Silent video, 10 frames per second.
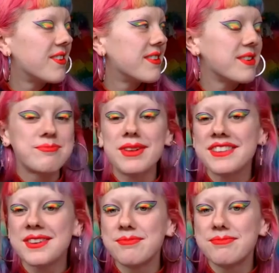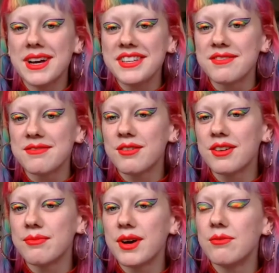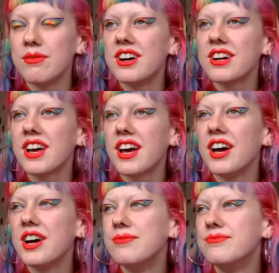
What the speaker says: it plays a massive role in my work. I